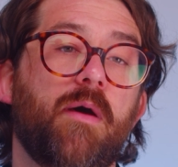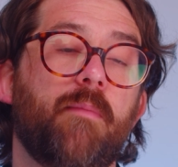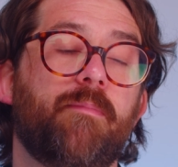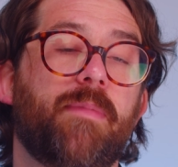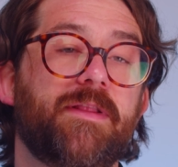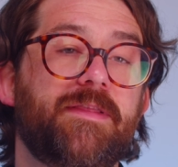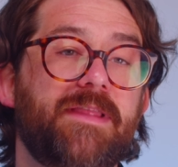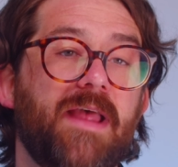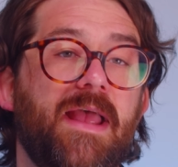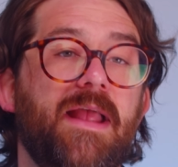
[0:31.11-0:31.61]

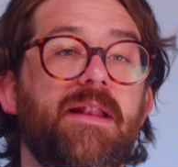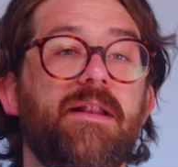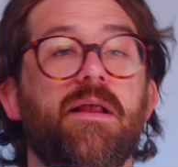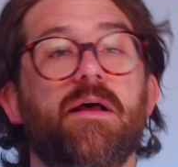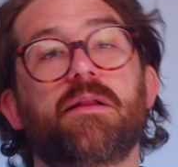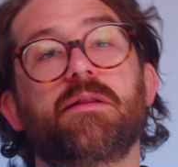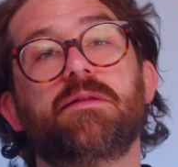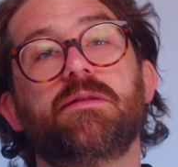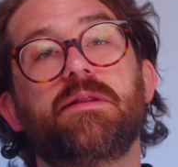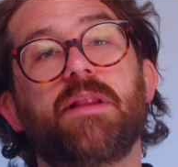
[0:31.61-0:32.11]
but
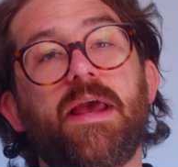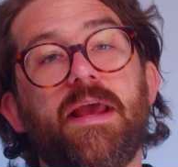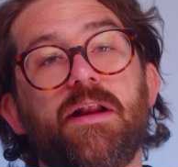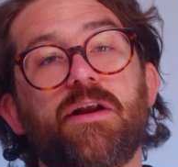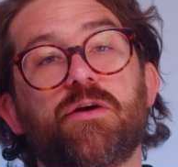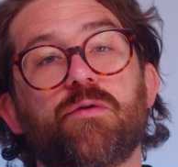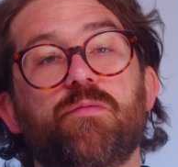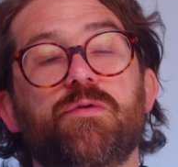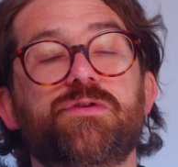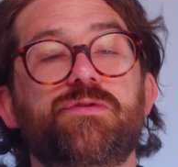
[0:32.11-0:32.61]
then
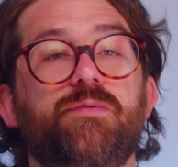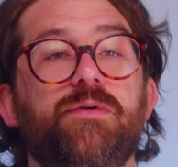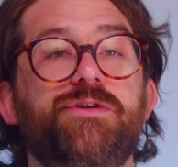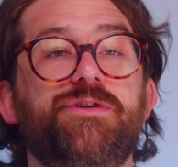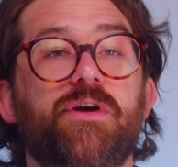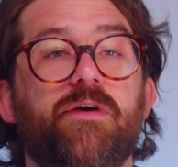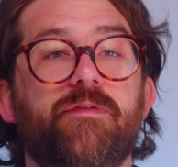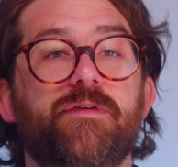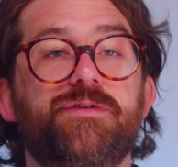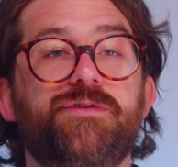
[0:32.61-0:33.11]
later we'll
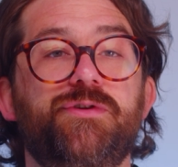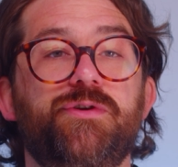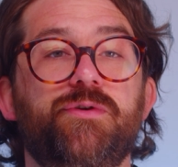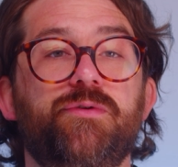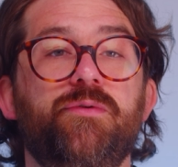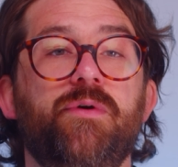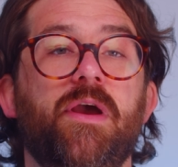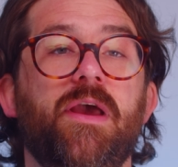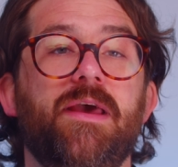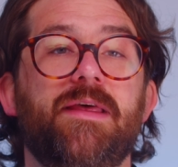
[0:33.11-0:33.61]
switch over
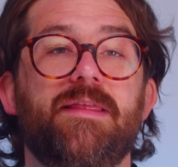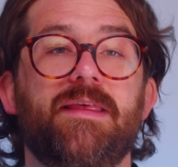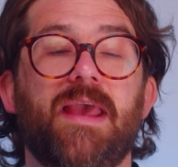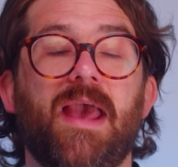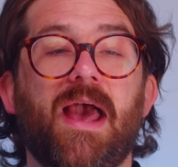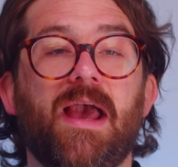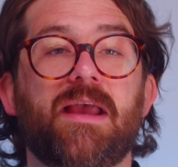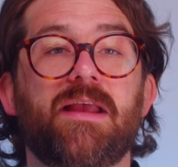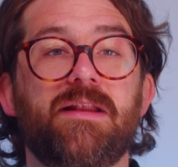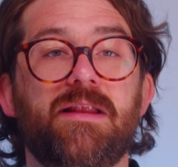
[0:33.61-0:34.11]
to the
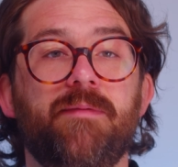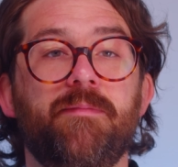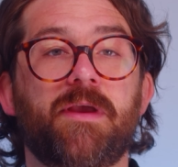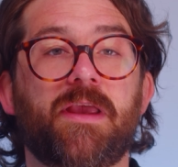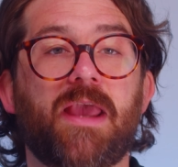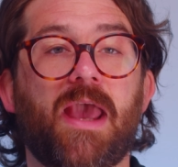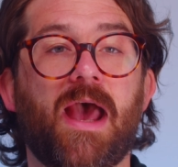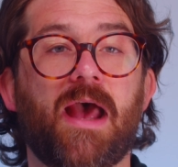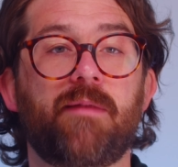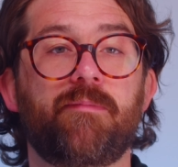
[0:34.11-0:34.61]
academic
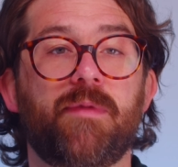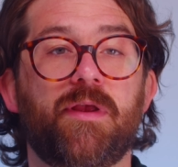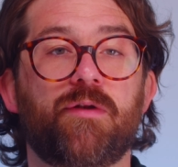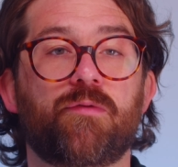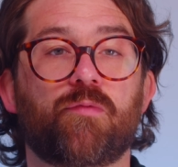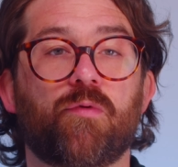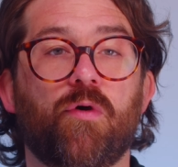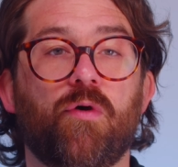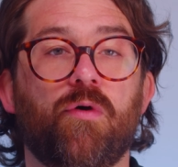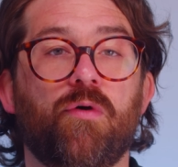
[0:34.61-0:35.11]

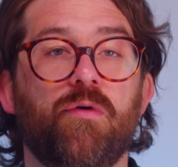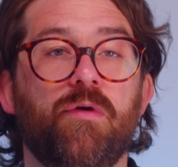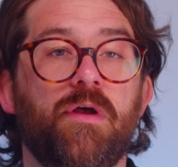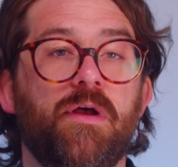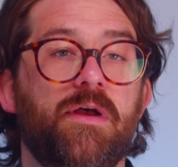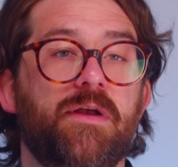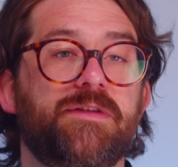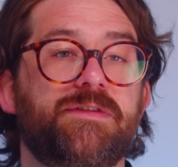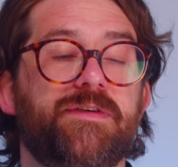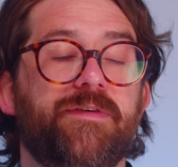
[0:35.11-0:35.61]
admin role
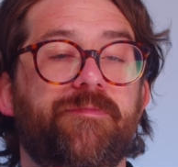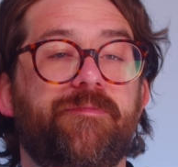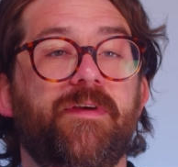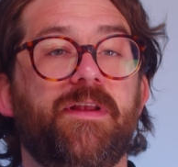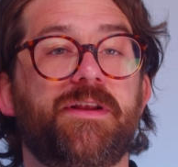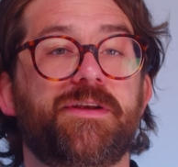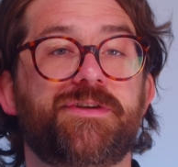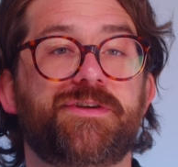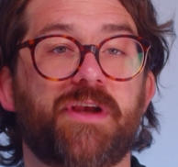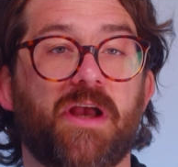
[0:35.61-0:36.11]
to
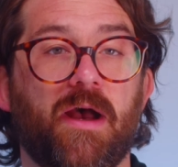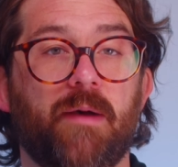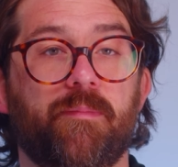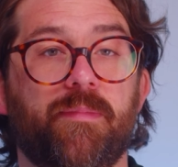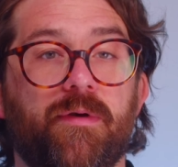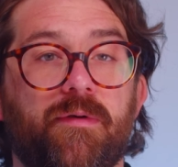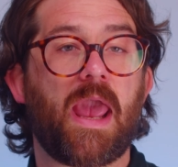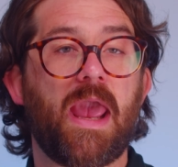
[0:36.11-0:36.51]
finish up.